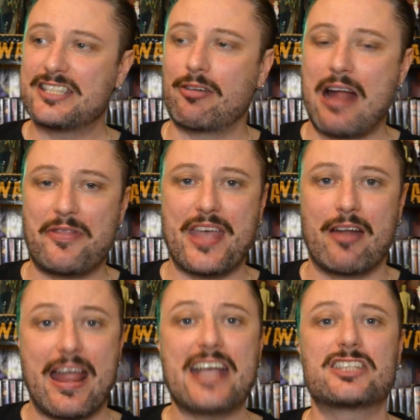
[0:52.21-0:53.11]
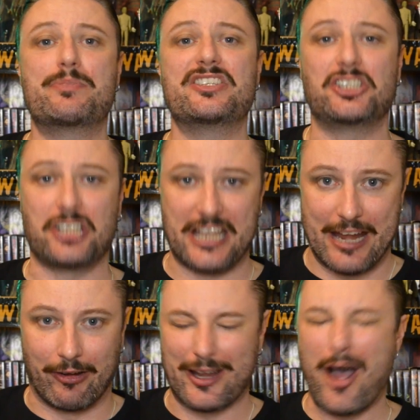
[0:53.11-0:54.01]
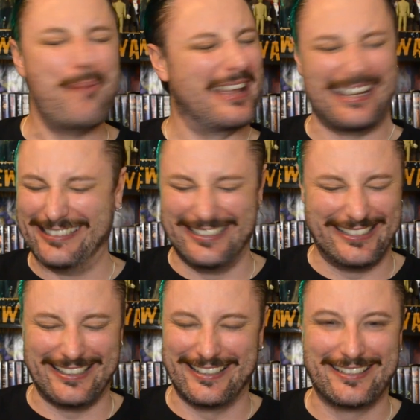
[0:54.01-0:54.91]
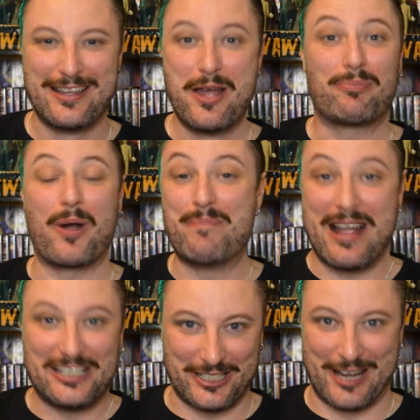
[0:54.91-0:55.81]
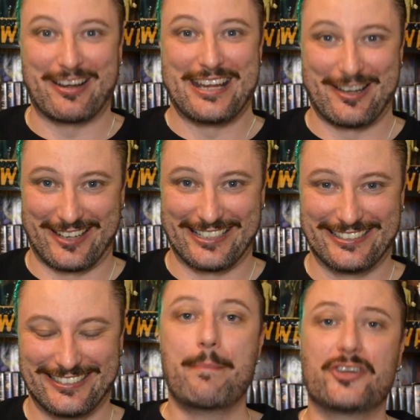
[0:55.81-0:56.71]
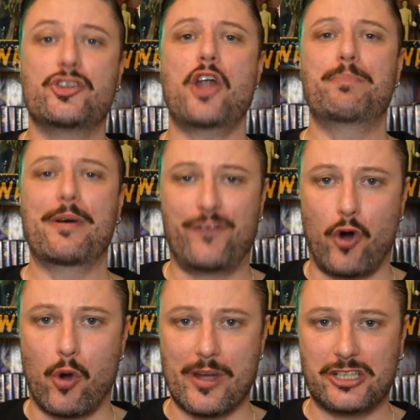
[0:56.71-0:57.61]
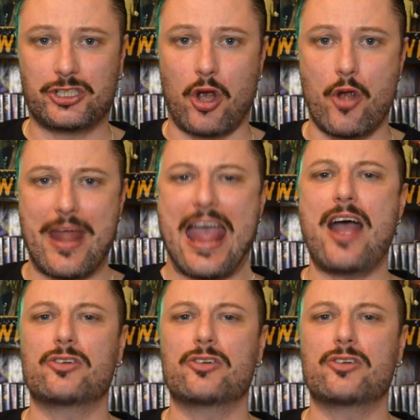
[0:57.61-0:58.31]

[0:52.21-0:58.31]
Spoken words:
they're at their exposition hearing. Probationary hearing. But not before we're shown how